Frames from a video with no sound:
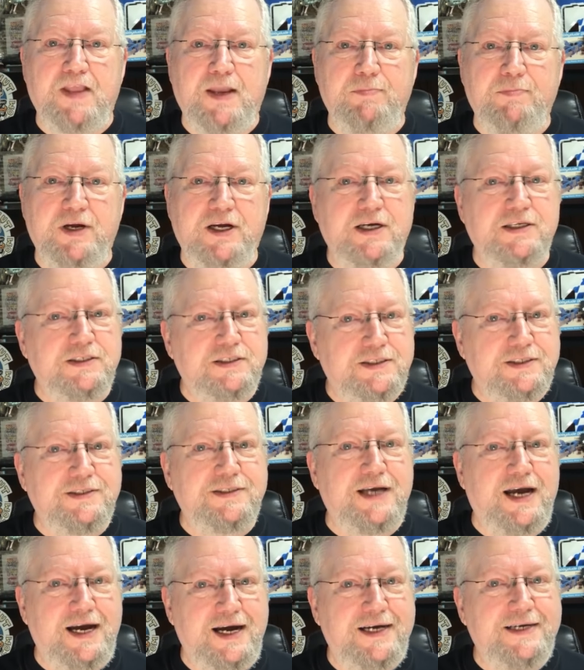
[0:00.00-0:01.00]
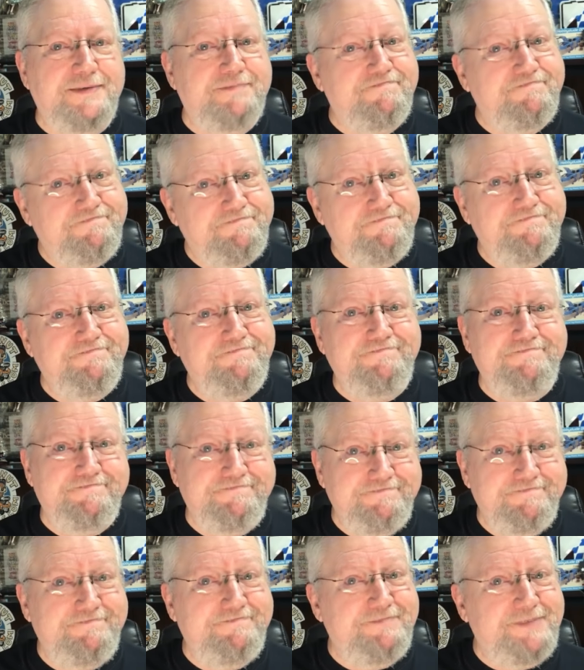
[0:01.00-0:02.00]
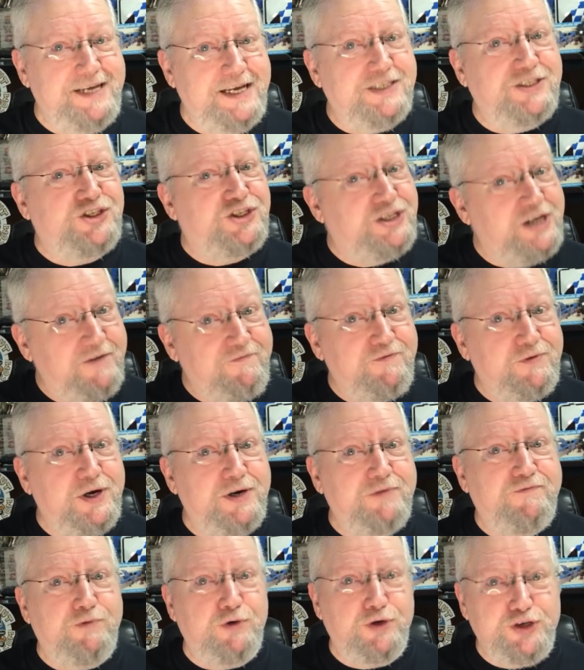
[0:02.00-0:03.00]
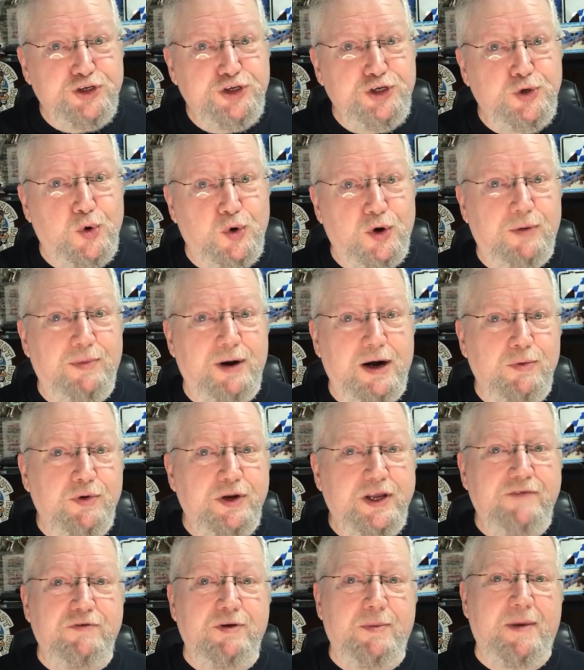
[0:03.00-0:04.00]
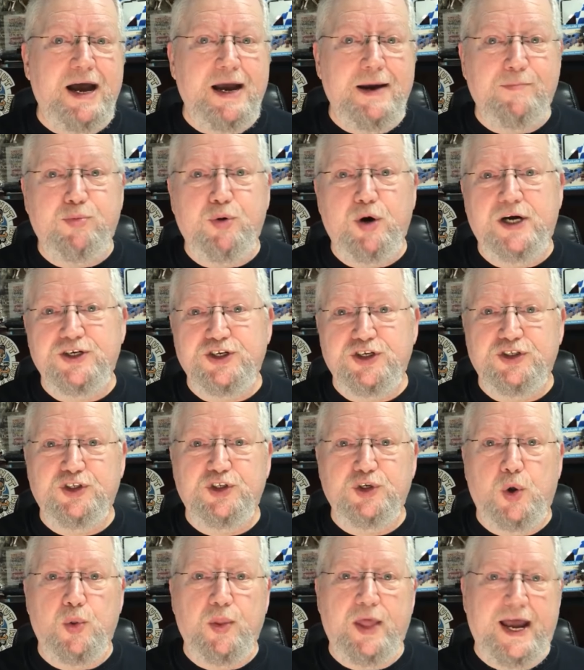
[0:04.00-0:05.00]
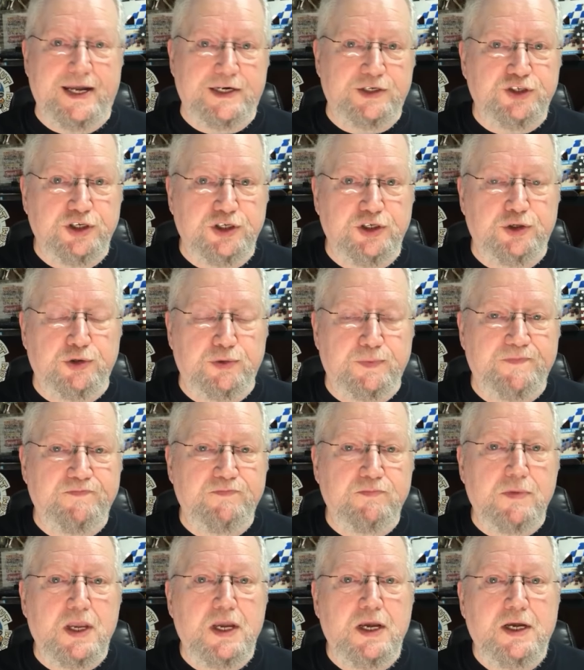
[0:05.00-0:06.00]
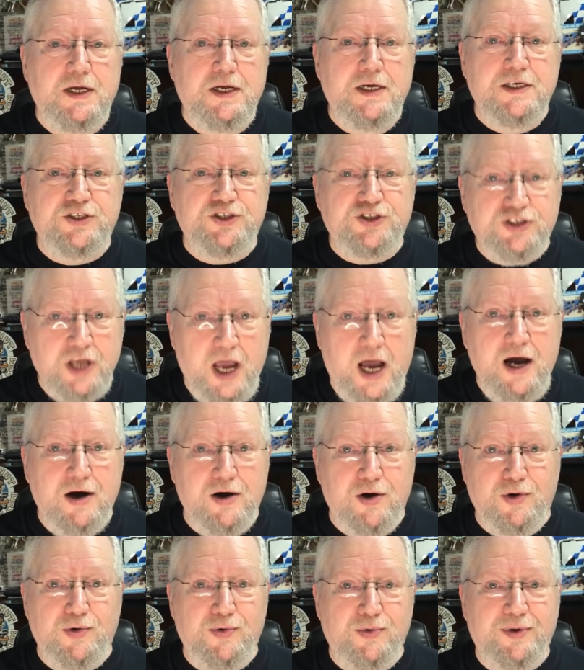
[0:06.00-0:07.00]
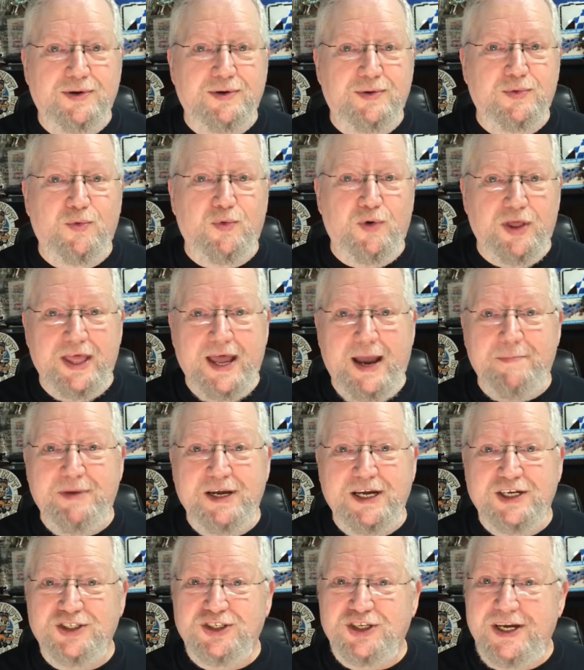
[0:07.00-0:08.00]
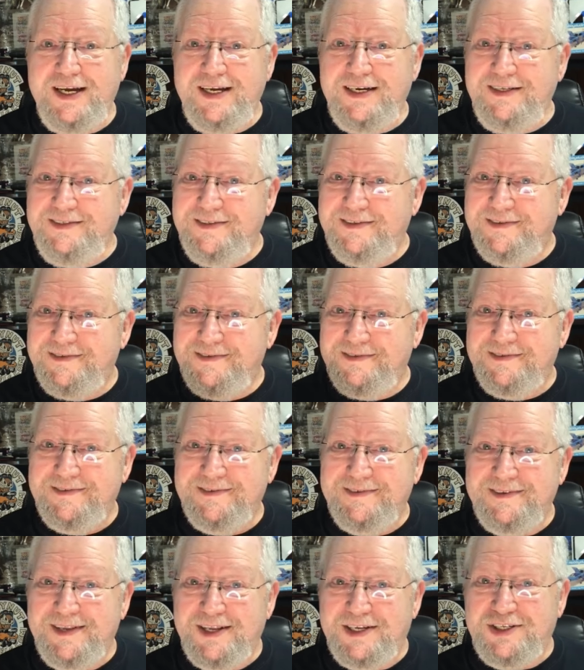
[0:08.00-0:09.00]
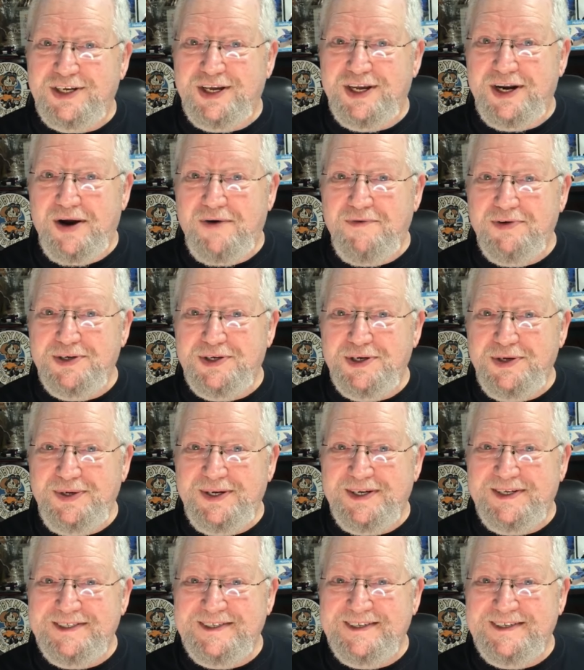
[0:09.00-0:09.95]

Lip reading: because it's different for sure, but I want to give you my impressions on that too. So, with that being said, let's get over to it.